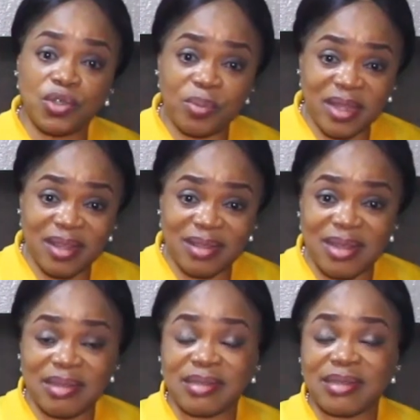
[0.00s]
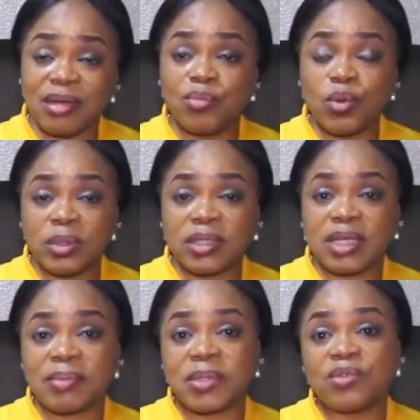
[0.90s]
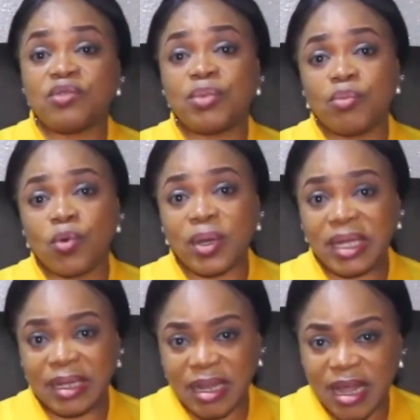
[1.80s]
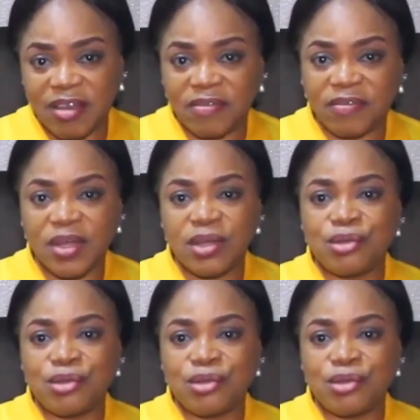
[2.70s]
do better things, take bold steps to be more in life.